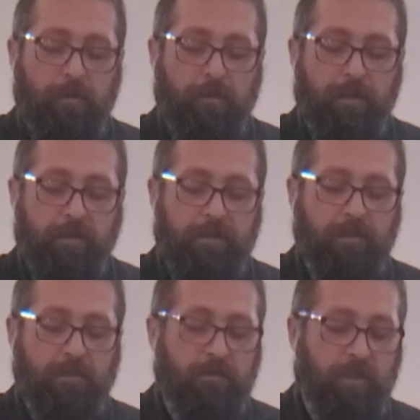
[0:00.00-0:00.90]
the things
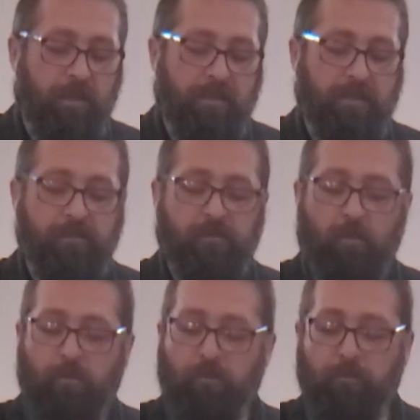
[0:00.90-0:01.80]
that just
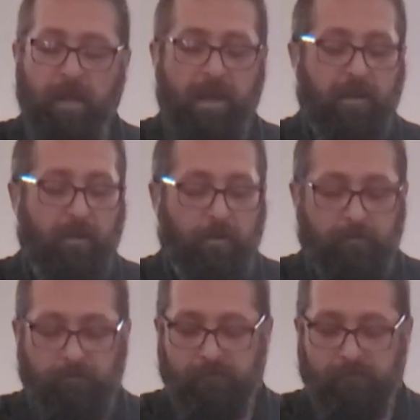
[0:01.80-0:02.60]
don't matter,